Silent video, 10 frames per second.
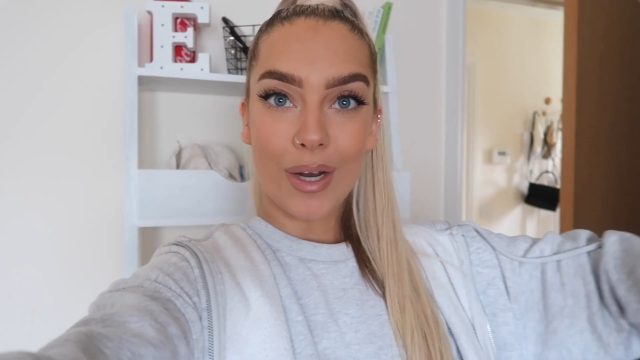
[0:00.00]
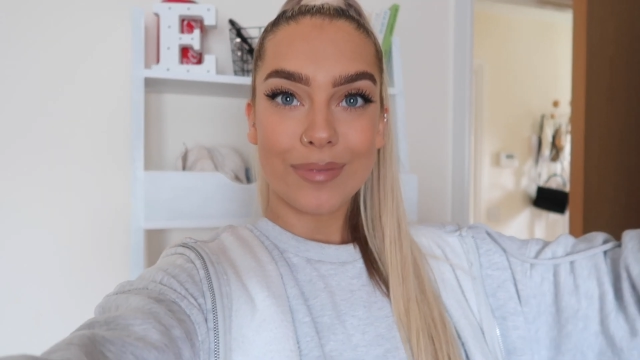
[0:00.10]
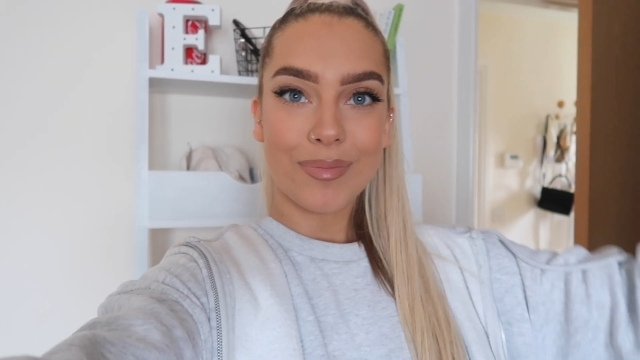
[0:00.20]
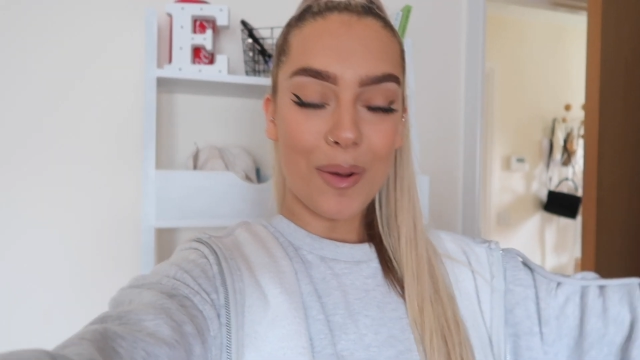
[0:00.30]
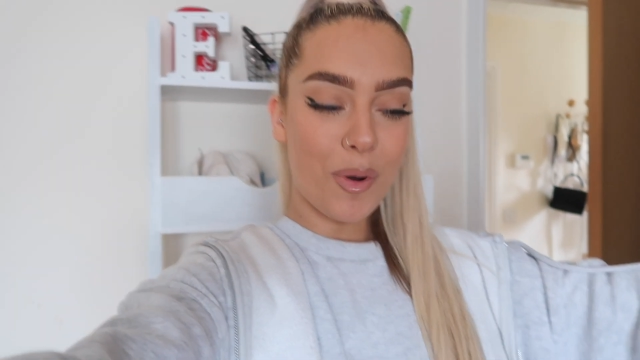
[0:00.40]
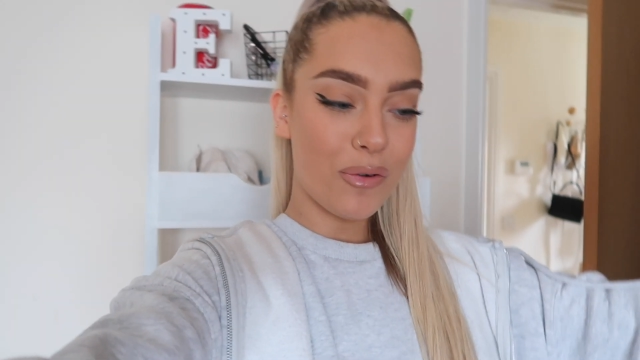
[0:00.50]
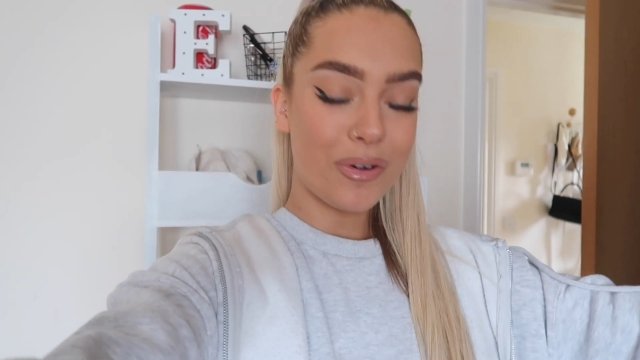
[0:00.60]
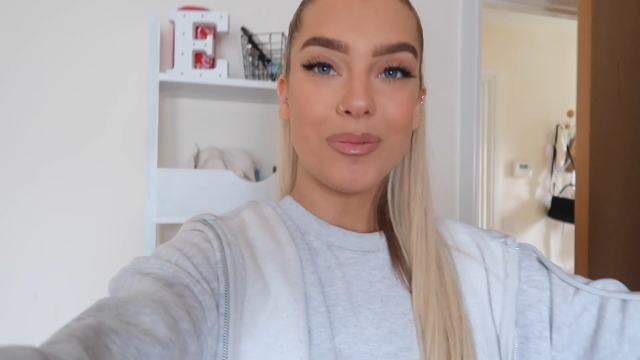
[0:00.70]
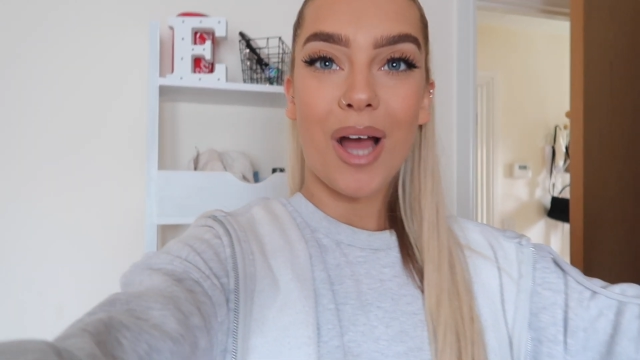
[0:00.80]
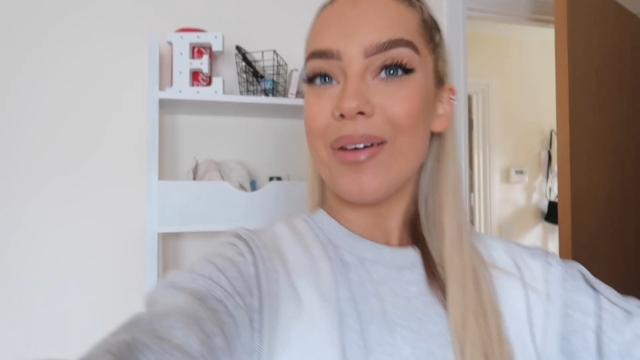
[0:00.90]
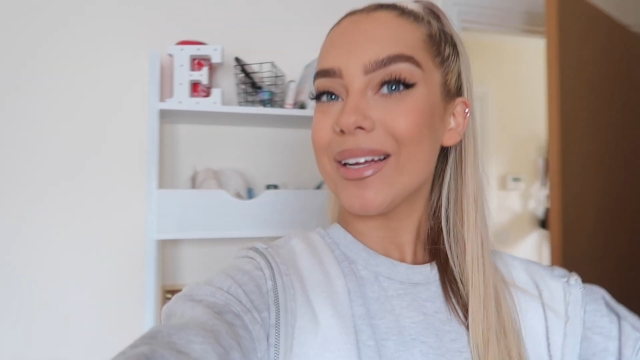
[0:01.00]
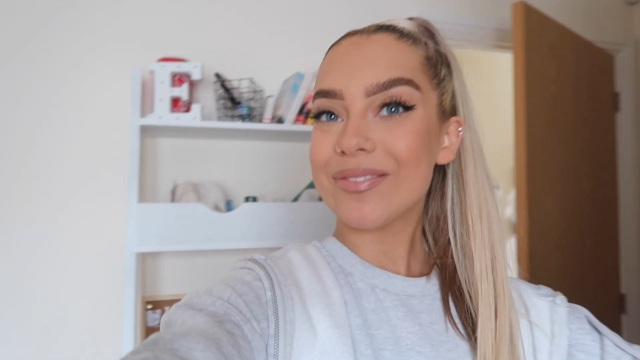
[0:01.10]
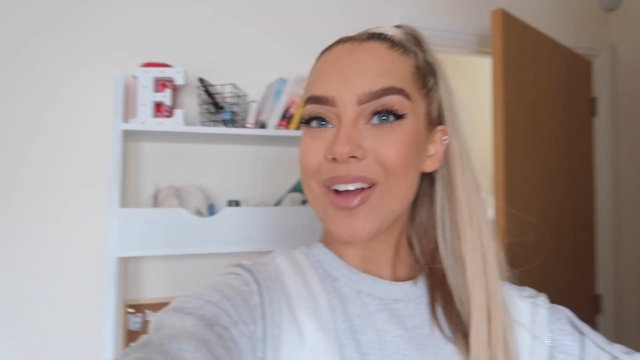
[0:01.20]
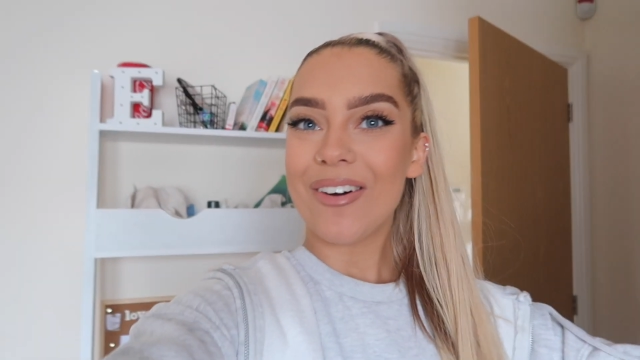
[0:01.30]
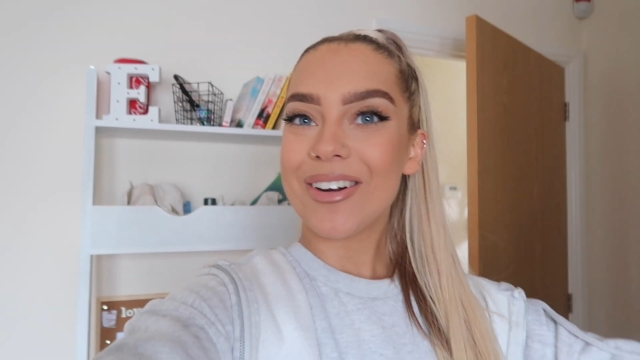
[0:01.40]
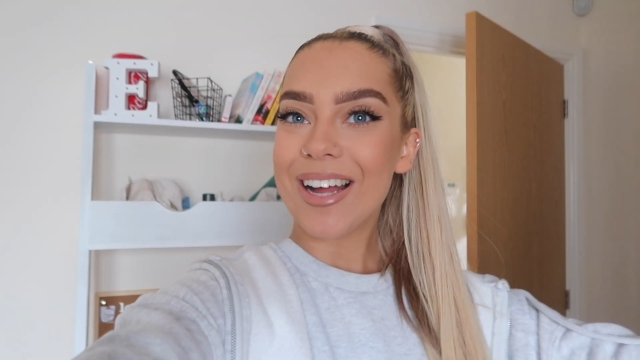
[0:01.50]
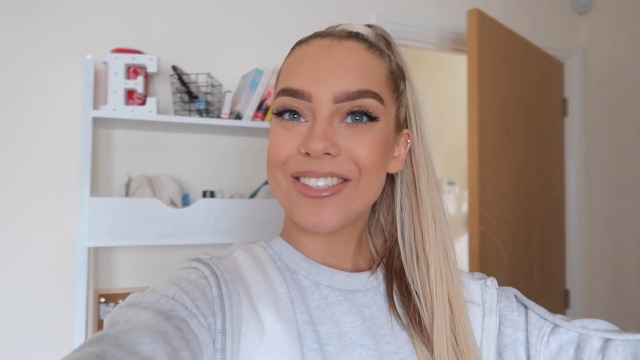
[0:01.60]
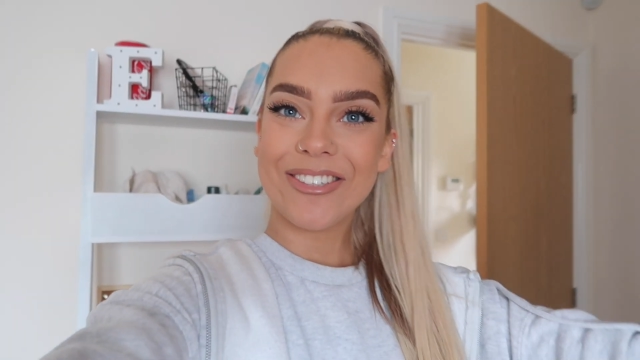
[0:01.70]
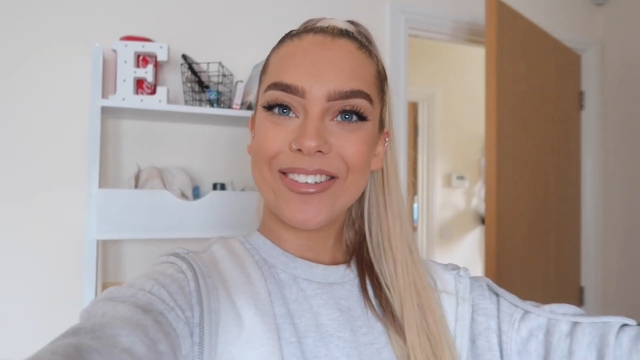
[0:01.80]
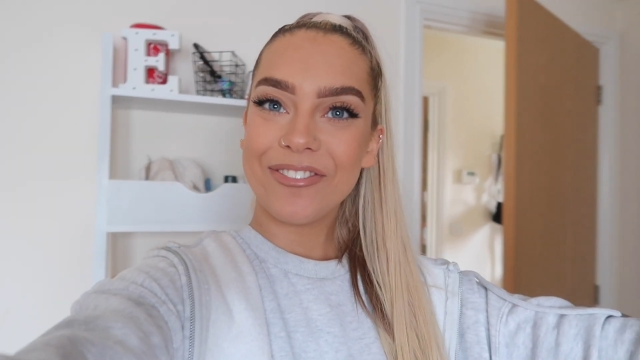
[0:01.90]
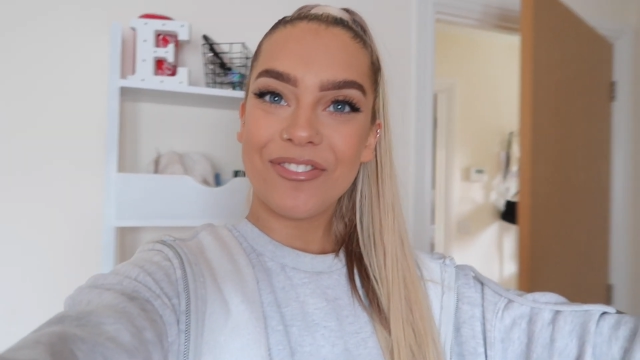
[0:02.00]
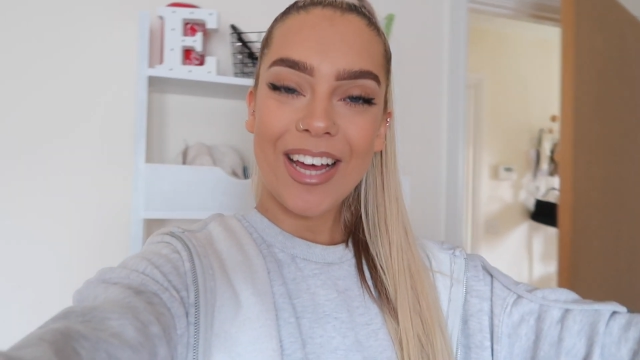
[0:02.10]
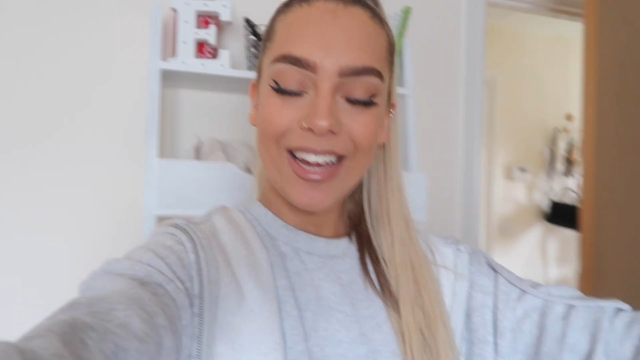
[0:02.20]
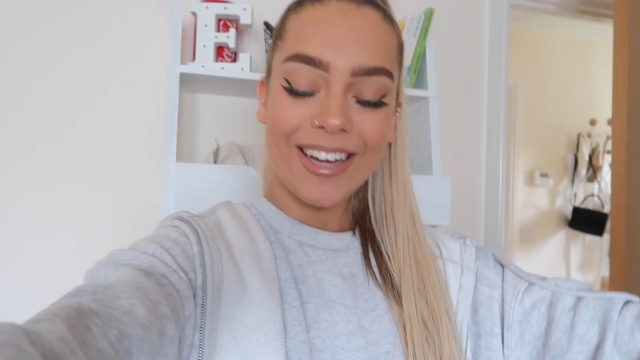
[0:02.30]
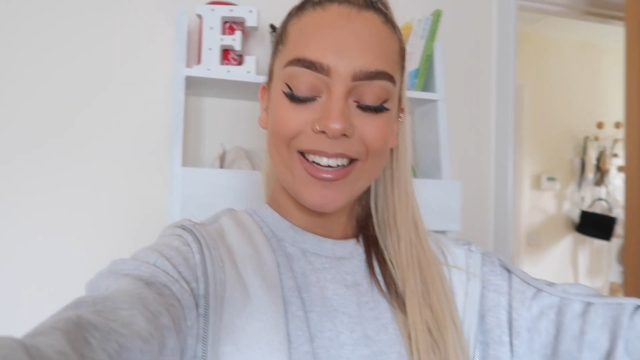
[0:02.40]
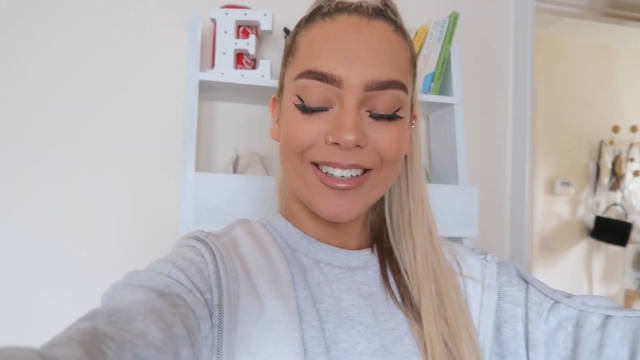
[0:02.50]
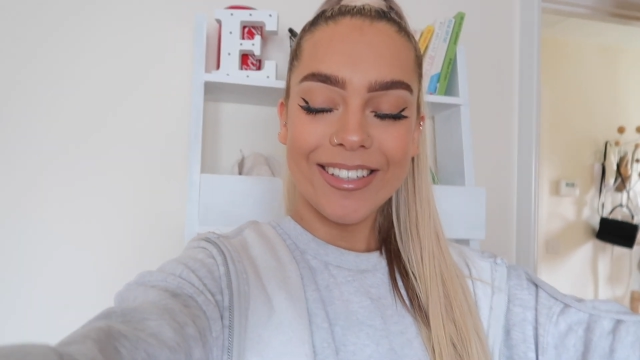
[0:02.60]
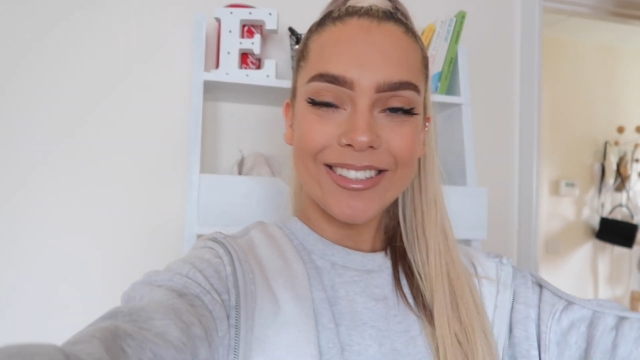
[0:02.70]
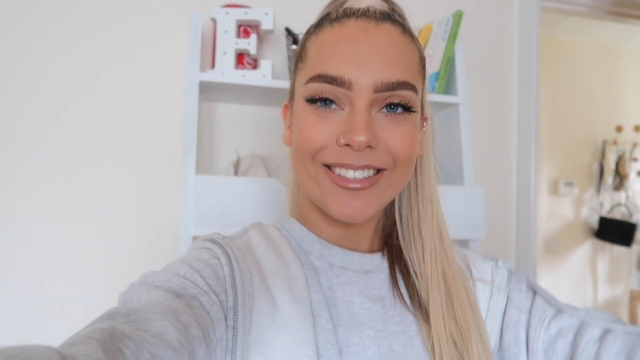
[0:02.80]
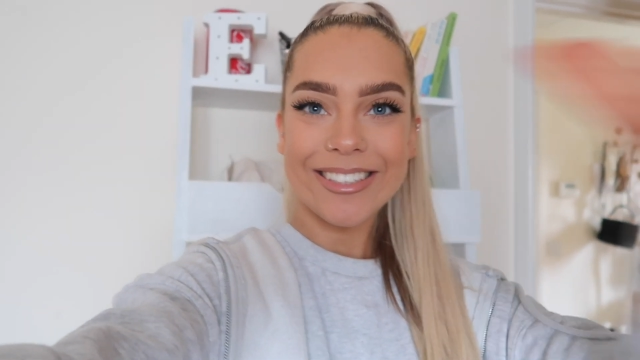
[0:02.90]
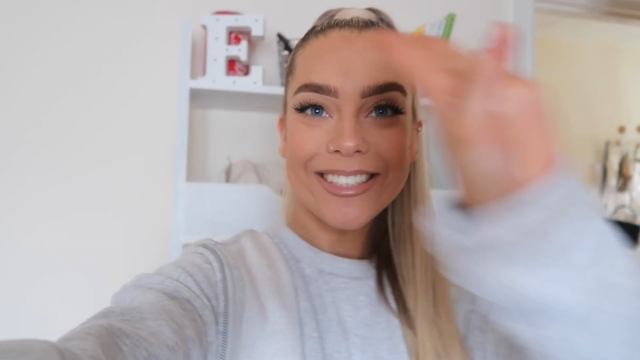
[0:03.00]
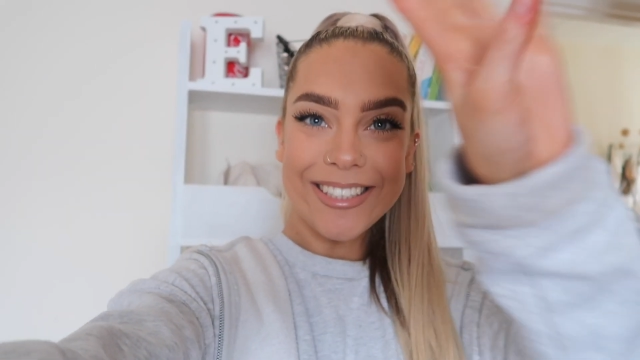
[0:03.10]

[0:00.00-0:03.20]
Right, I'm off, I'm going. I'll catch you in a bit.